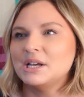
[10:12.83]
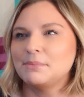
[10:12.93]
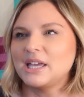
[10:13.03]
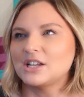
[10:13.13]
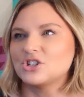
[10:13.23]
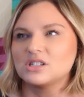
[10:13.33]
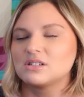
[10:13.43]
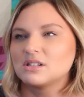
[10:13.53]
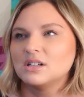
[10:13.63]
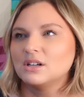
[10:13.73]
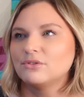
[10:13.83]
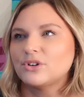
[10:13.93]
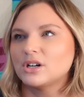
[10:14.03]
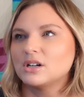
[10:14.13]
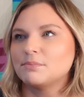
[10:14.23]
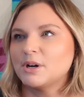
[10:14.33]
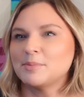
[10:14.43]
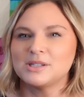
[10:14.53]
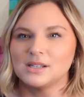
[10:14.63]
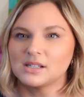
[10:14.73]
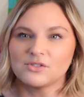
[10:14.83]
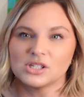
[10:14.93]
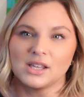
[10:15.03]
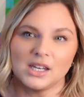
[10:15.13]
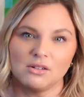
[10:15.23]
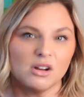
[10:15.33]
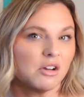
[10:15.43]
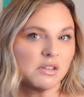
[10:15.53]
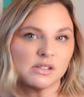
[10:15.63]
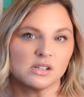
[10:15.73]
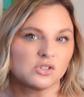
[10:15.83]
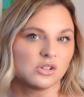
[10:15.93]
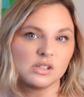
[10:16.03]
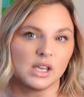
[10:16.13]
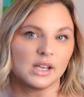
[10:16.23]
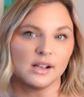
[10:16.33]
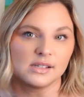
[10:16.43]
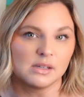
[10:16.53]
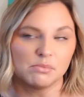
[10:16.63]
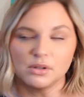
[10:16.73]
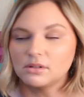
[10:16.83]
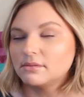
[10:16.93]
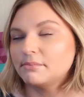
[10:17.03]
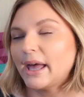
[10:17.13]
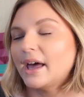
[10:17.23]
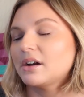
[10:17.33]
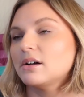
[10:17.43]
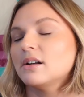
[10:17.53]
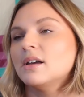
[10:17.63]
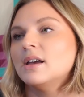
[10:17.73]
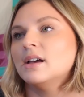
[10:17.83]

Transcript: But yeah, just for purposes of just letting you know, this is just like a simple pattern.